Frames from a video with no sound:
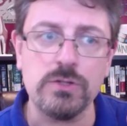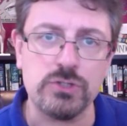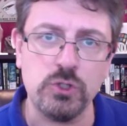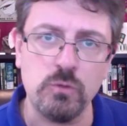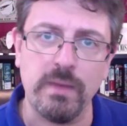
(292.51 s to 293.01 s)

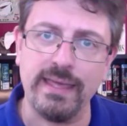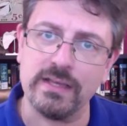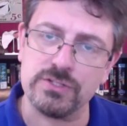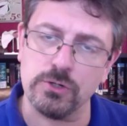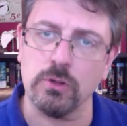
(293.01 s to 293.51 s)
to my
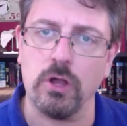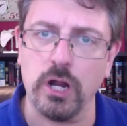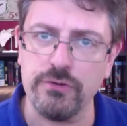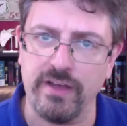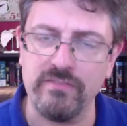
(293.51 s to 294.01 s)
external
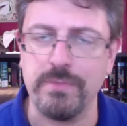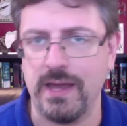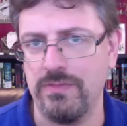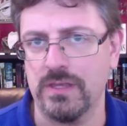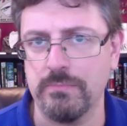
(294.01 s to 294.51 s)
hard drive
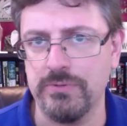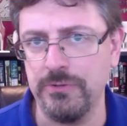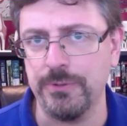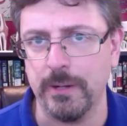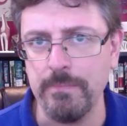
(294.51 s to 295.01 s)
behind the
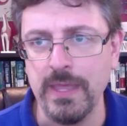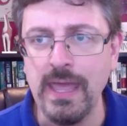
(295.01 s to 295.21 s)
computer.